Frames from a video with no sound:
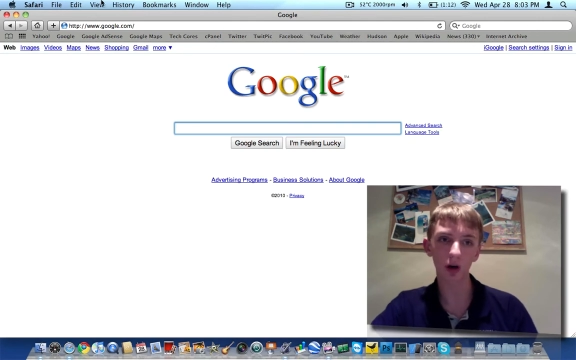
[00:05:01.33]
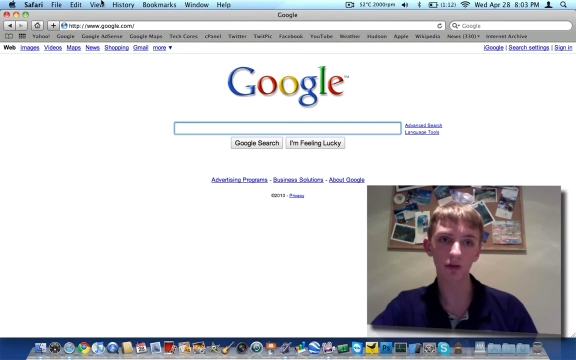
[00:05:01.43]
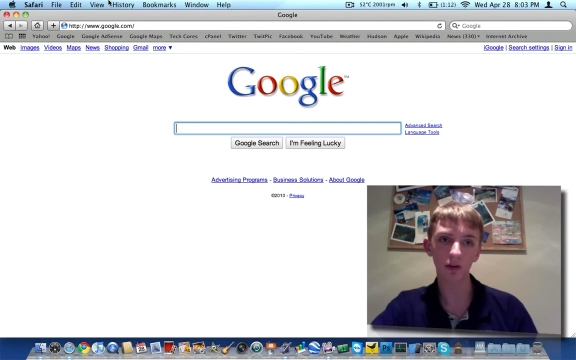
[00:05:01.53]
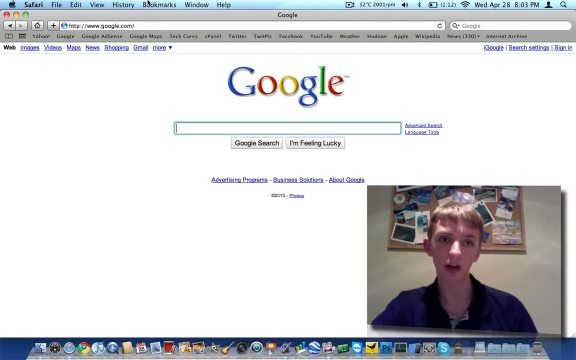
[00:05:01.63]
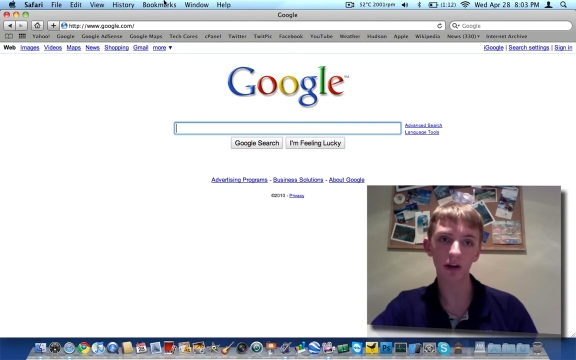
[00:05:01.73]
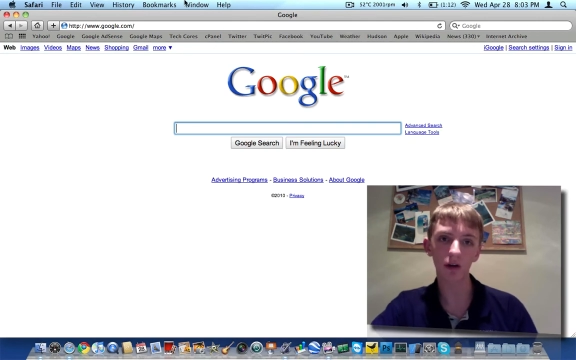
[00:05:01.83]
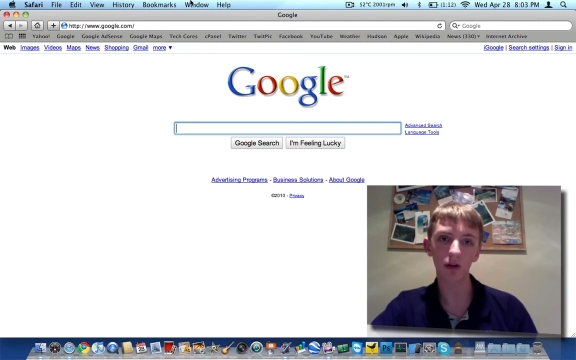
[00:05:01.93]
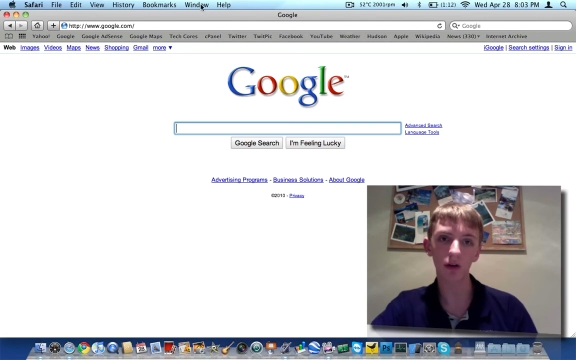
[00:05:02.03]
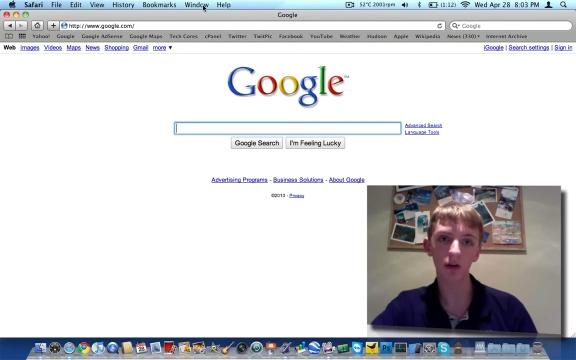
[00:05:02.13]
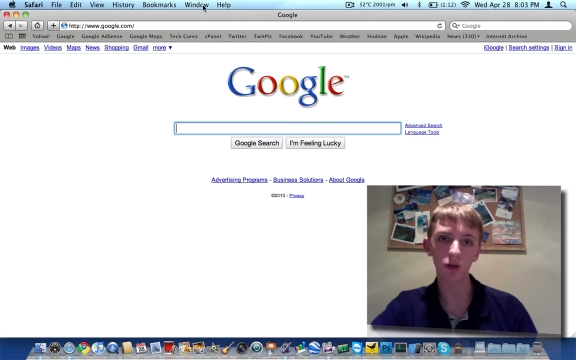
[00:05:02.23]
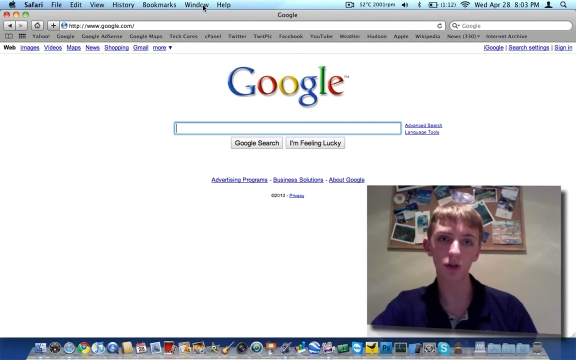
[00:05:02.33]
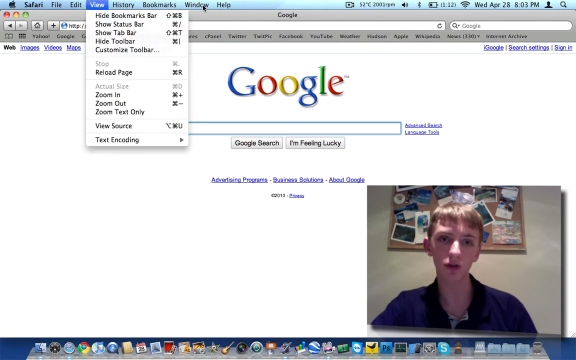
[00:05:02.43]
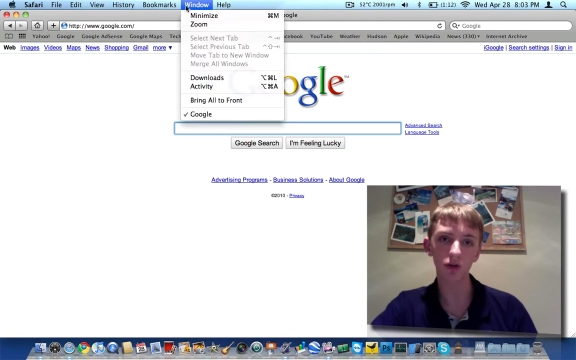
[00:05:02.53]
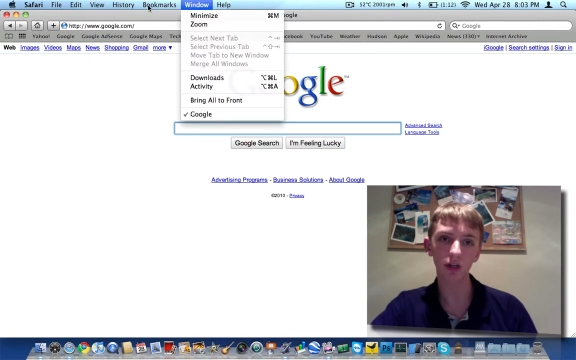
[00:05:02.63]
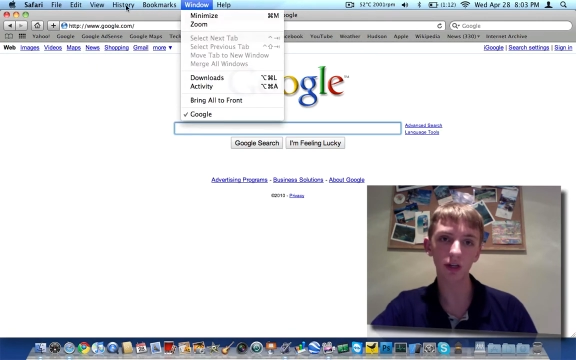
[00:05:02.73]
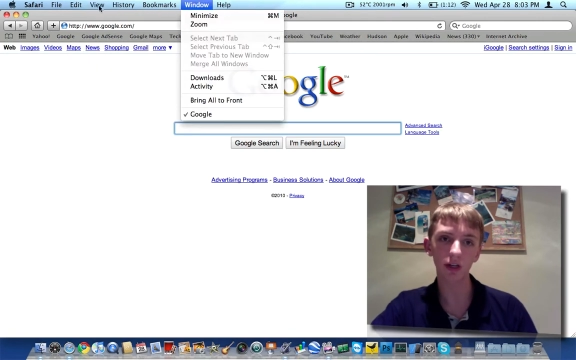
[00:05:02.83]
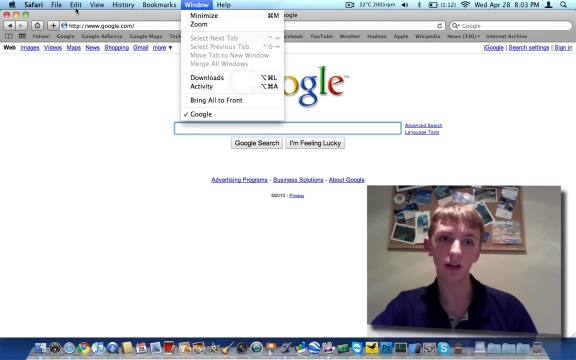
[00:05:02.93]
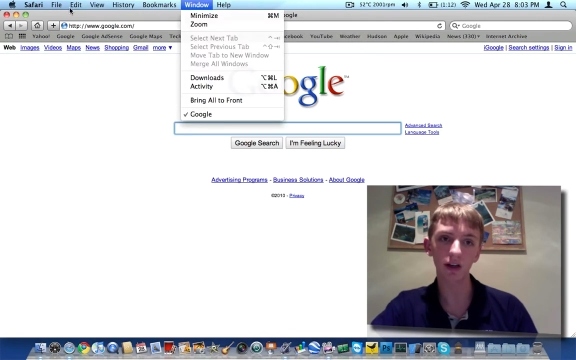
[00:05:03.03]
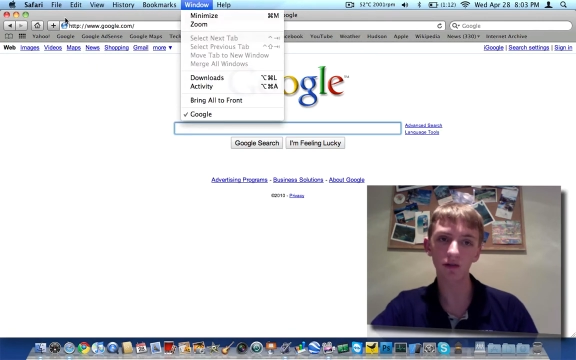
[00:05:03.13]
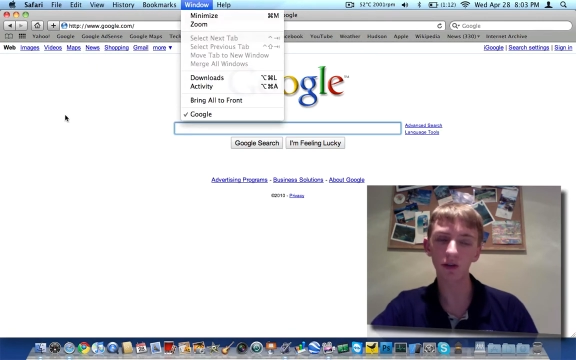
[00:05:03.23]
You've got all the options you need. It's very